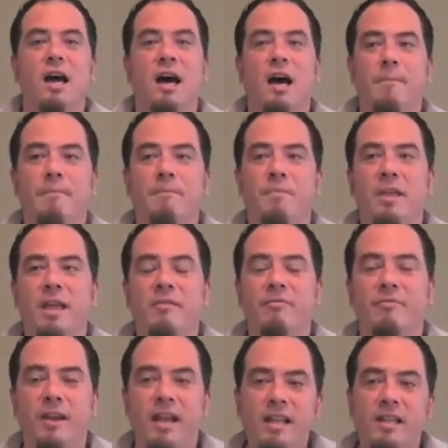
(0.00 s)
And
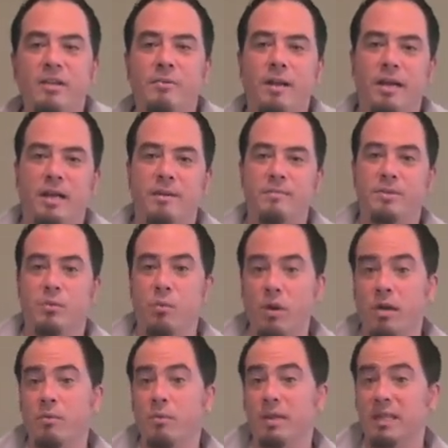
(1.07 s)
frankly, when it comes to
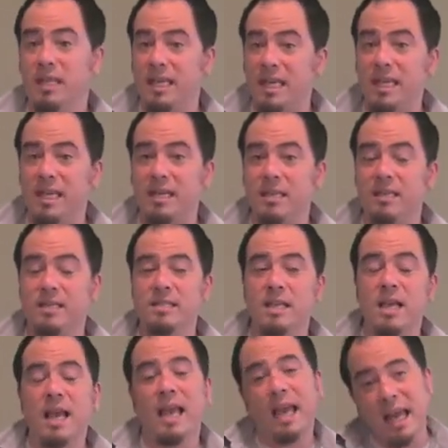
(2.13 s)
working with
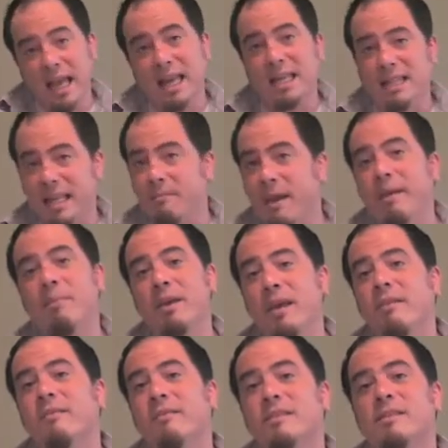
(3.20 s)
kids, and I think maybe
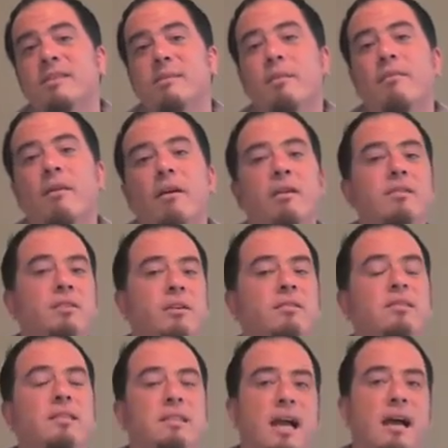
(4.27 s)
even some of our
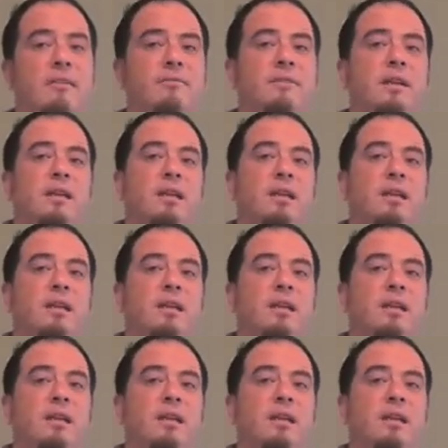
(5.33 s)
adult staff,